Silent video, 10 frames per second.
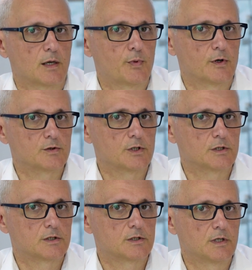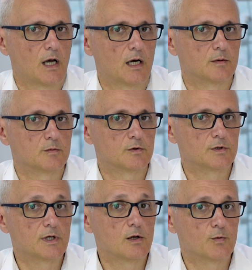approaches to
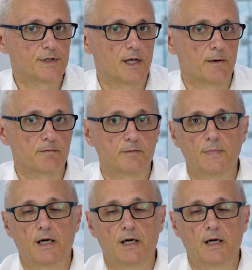deal with them.